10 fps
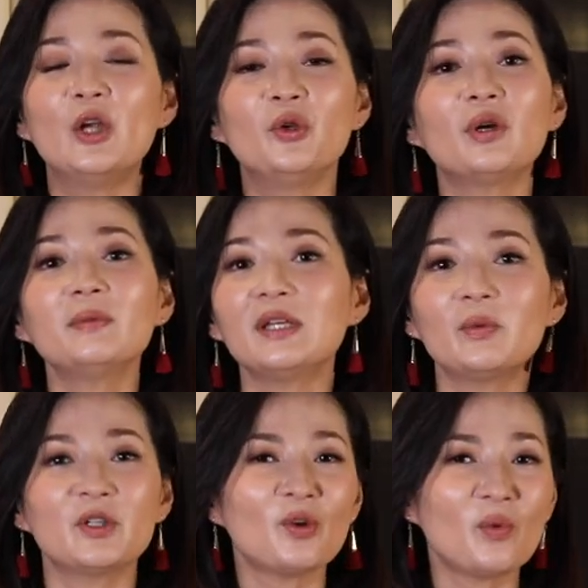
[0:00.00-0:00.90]
Normally,
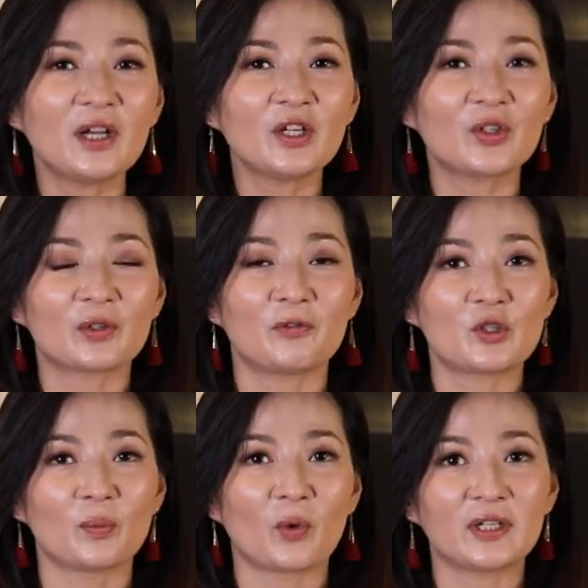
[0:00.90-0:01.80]
we don't want to cook
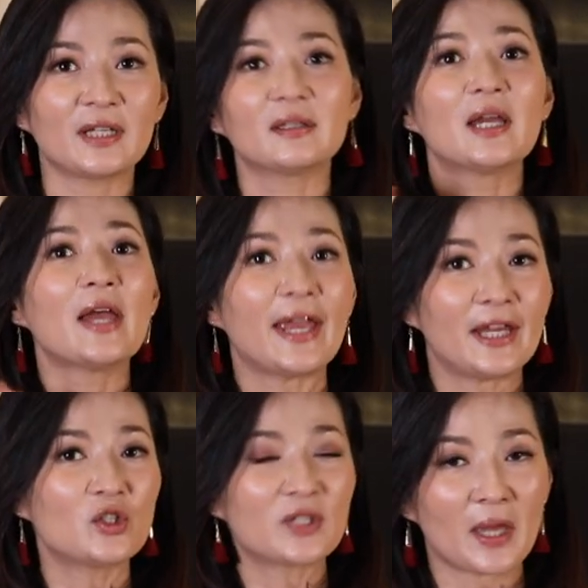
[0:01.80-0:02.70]
fish more than
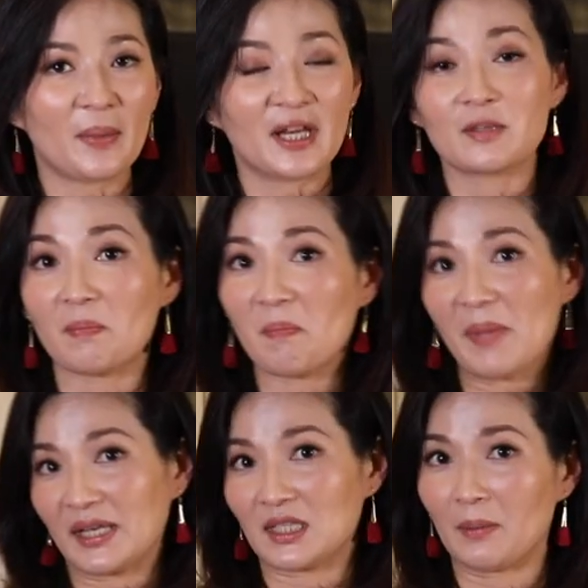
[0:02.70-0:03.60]
8 to 10 minutes
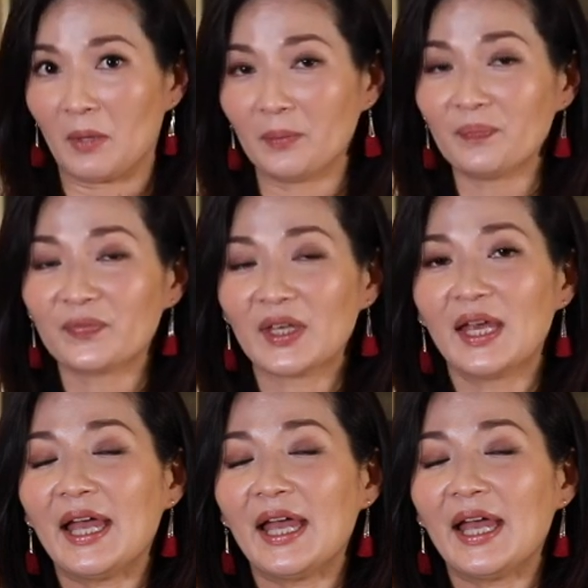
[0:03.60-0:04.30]
maximum.